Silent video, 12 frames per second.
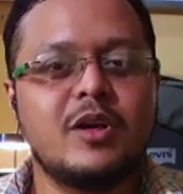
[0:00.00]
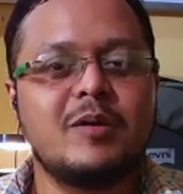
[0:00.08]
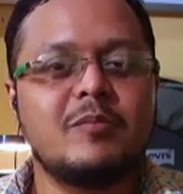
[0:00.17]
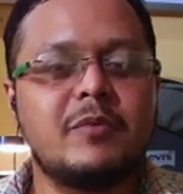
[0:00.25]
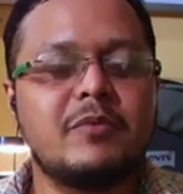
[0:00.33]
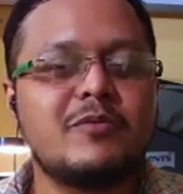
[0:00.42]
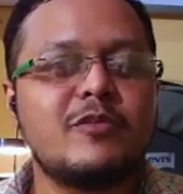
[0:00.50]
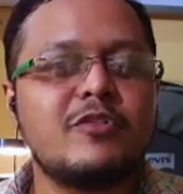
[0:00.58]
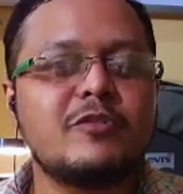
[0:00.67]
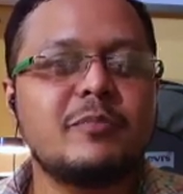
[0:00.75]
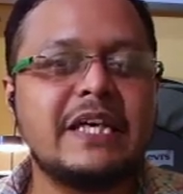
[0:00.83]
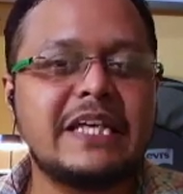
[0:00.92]
But before
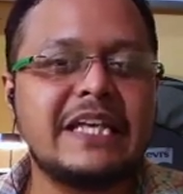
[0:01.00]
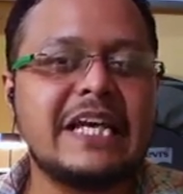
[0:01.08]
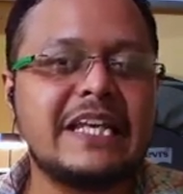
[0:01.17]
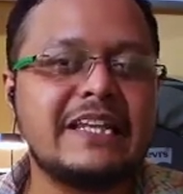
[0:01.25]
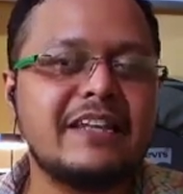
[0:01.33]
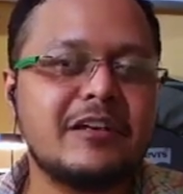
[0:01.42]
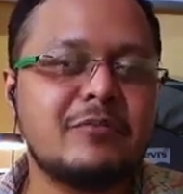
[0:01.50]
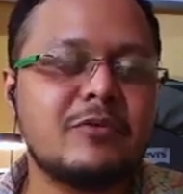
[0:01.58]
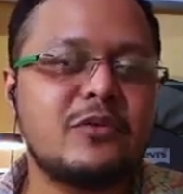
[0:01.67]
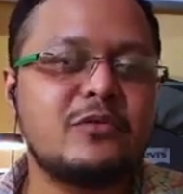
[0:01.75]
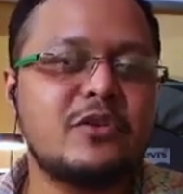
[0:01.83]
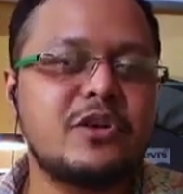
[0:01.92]
speaking anything
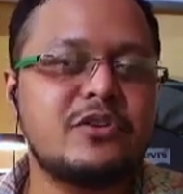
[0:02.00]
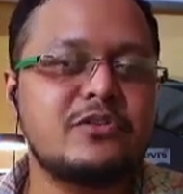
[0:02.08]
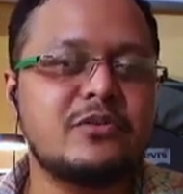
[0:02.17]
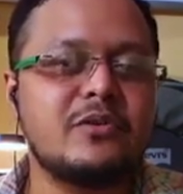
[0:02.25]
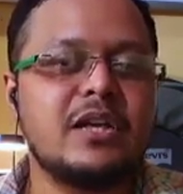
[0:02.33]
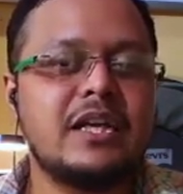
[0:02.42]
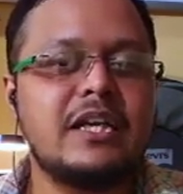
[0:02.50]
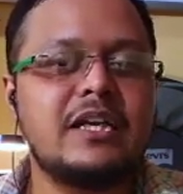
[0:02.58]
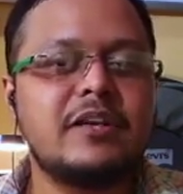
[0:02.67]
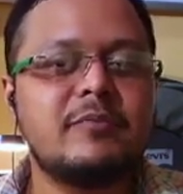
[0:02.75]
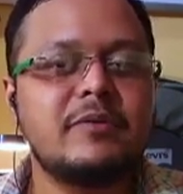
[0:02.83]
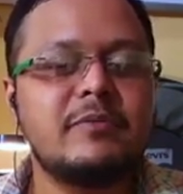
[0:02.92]
about virtue,
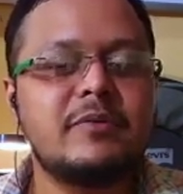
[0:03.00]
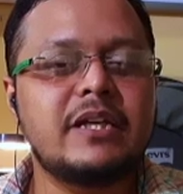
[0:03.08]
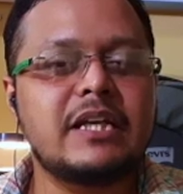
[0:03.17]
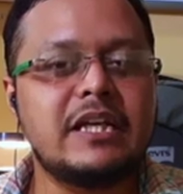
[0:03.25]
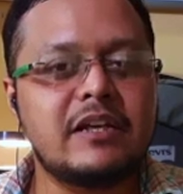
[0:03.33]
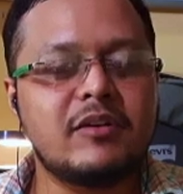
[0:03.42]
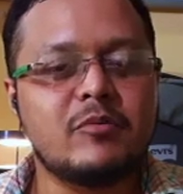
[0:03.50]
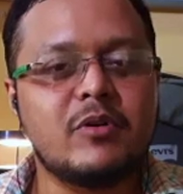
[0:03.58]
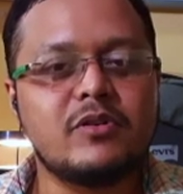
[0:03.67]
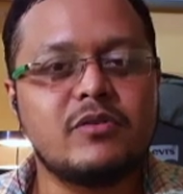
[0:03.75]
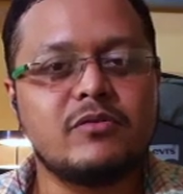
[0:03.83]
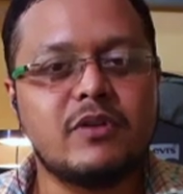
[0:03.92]
let me be clear about
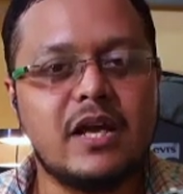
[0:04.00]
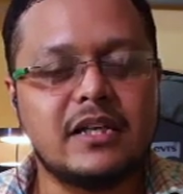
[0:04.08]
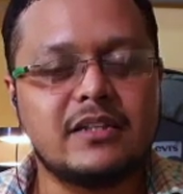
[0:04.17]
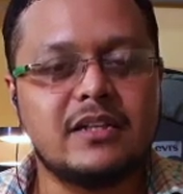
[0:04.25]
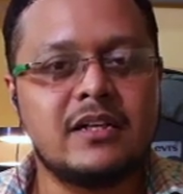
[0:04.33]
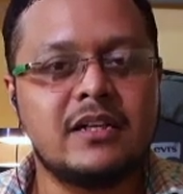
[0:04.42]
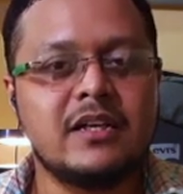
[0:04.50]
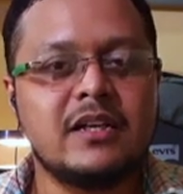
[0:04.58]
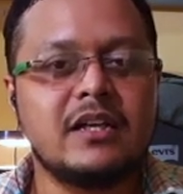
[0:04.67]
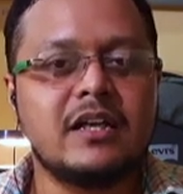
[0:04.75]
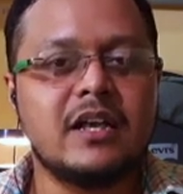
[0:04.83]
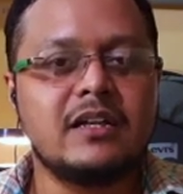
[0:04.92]
the fact that
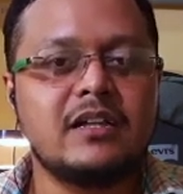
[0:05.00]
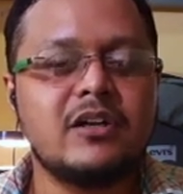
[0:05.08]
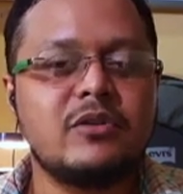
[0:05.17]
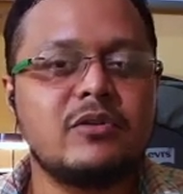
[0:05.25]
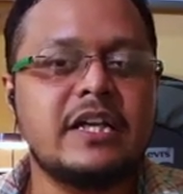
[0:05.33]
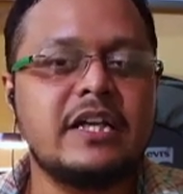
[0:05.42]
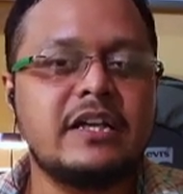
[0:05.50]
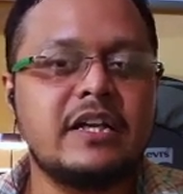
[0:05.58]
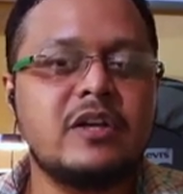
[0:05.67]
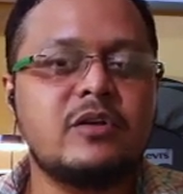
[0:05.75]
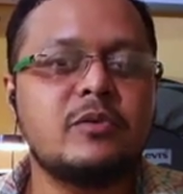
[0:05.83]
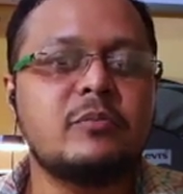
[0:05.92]
neither do I
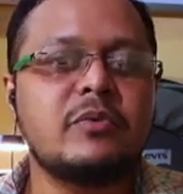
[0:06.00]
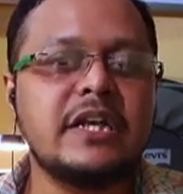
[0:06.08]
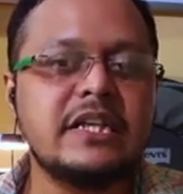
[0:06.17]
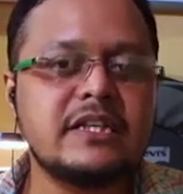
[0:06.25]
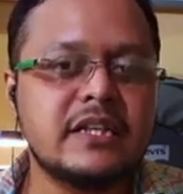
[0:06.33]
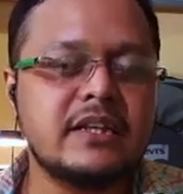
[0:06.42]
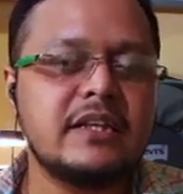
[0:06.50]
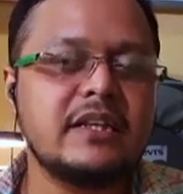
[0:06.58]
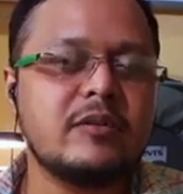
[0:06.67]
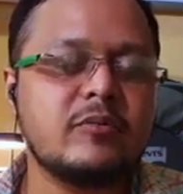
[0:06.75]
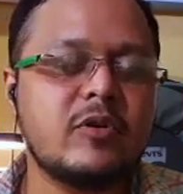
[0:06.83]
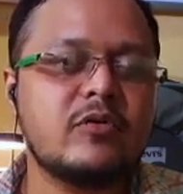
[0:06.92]
intend to preach anything
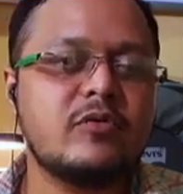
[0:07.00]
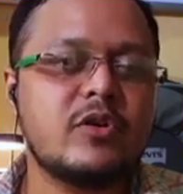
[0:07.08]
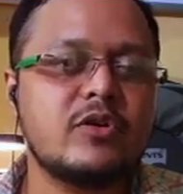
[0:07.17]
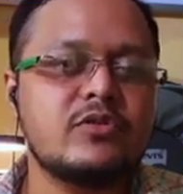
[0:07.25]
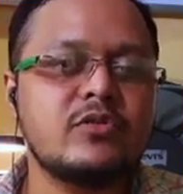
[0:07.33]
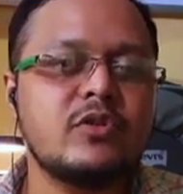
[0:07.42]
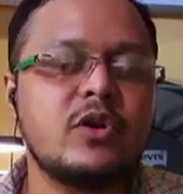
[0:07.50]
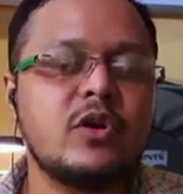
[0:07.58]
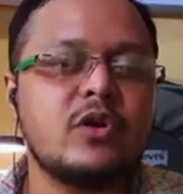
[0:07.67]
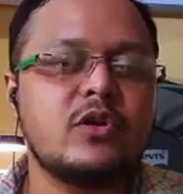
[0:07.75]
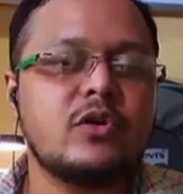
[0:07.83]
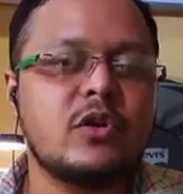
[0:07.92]
about virtue,
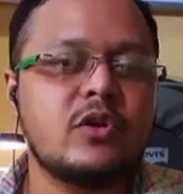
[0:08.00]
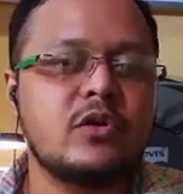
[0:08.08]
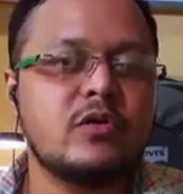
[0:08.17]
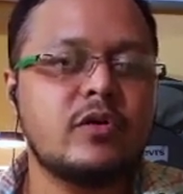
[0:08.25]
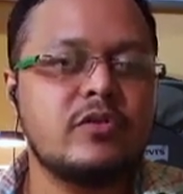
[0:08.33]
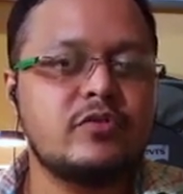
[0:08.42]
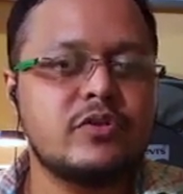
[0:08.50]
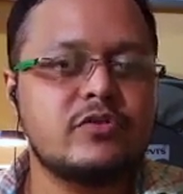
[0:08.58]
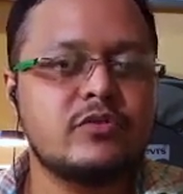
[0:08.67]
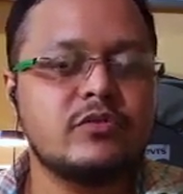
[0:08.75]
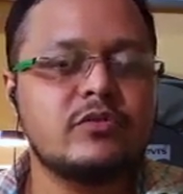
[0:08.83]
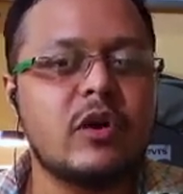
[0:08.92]
nor do I wish
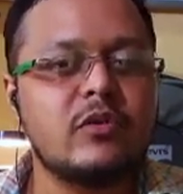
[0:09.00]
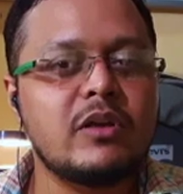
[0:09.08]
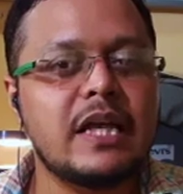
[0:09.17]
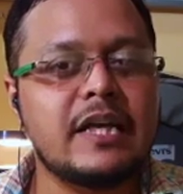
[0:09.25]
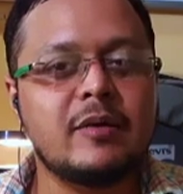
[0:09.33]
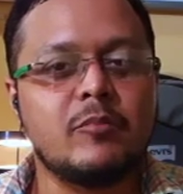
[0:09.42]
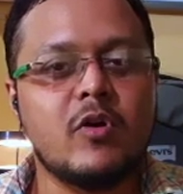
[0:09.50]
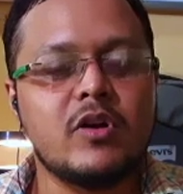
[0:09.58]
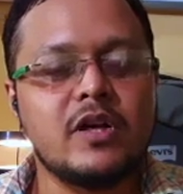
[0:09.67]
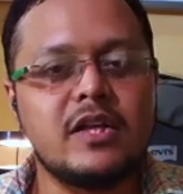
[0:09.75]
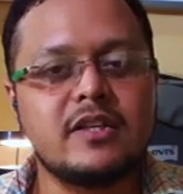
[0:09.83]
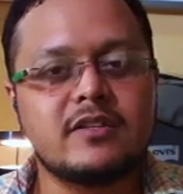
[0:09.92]
to sound like a
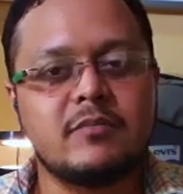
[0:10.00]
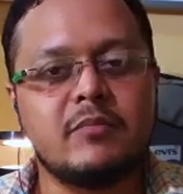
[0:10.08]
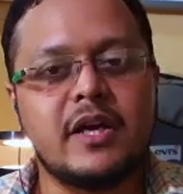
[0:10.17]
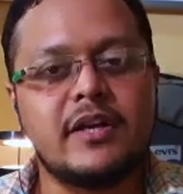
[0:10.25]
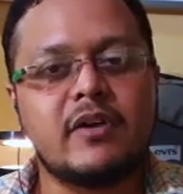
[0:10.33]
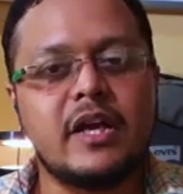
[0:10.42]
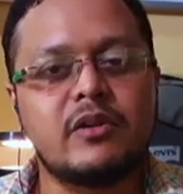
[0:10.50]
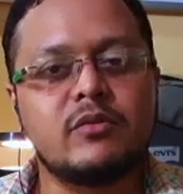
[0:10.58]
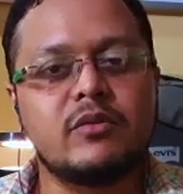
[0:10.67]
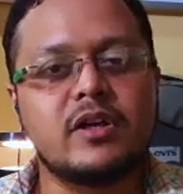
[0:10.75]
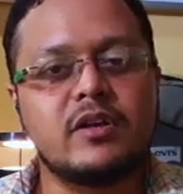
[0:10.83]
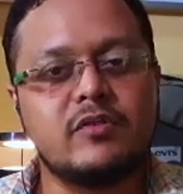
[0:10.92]
moralist by trying to
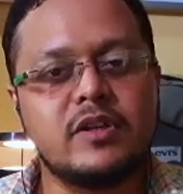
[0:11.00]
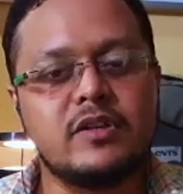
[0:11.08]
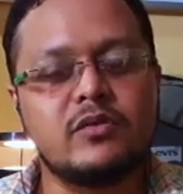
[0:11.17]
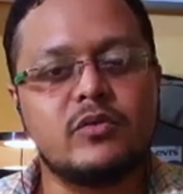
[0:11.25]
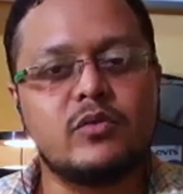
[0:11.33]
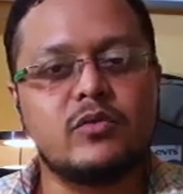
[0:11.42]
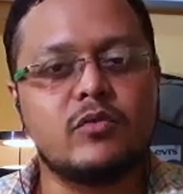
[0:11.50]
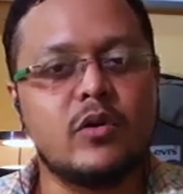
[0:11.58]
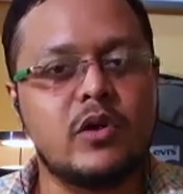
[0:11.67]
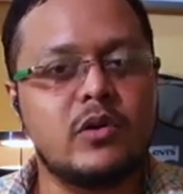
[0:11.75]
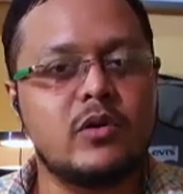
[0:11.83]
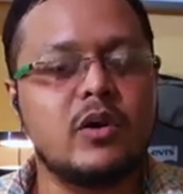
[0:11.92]
convince you to
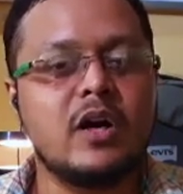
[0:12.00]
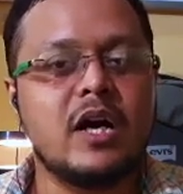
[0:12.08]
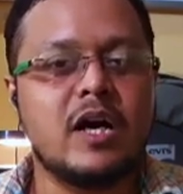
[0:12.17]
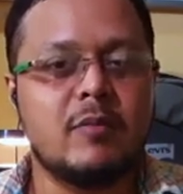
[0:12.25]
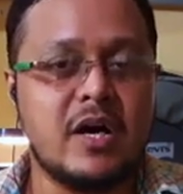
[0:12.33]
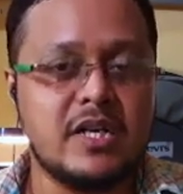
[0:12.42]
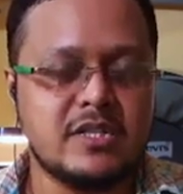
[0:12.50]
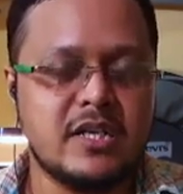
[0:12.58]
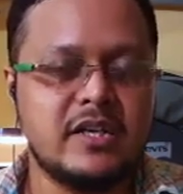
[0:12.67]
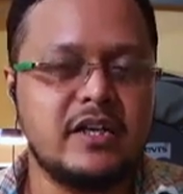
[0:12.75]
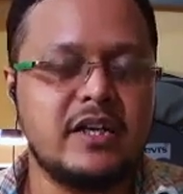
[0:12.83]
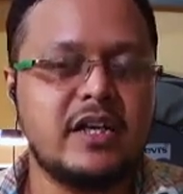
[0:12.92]
follow a master
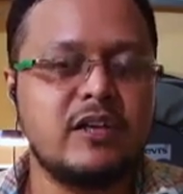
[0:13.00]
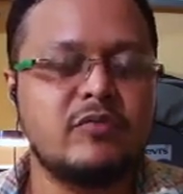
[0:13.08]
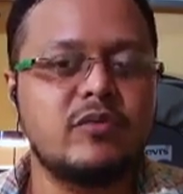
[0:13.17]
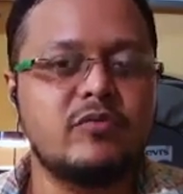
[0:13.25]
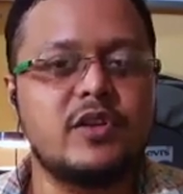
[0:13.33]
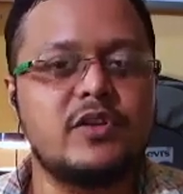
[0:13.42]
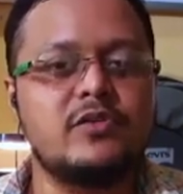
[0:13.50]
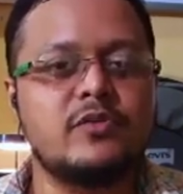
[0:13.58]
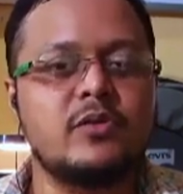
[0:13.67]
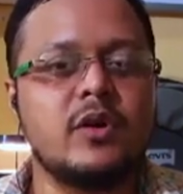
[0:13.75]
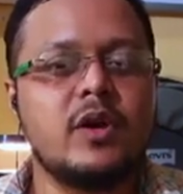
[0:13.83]
narrative of virtue.